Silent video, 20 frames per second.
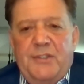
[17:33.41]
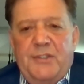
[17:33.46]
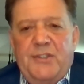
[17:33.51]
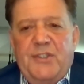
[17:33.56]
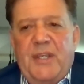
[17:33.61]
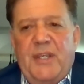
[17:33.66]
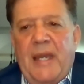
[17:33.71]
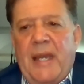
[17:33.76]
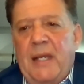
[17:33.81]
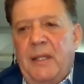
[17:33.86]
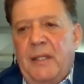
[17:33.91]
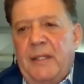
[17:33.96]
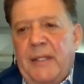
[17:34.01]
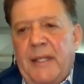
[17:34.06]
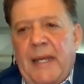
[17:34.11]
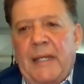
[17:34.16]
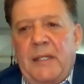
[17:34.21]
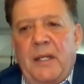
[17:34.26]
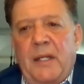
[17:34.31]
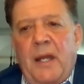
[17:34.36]
the scale
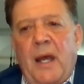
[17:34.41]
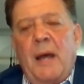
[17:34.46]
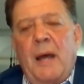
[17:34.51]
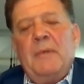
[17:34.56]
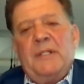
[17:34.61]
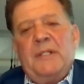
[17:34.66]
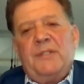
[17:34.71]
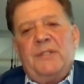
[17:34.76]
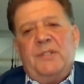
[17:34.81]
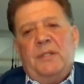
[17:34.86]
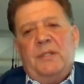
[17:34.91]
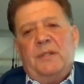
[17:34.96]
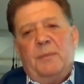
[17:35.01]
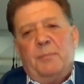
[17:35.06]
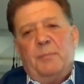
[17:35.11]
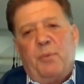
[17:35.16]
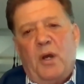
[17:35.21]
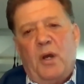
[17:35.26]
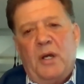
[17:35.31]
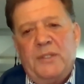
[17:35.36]
and the economics of
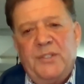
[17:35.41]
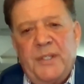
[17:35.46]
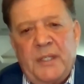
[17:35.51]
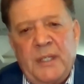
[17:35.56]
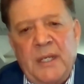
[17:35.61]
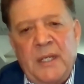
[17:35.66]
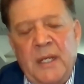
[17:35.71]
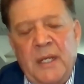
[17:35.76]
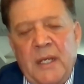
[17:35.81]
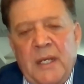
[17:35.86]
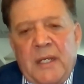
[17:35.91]
the project.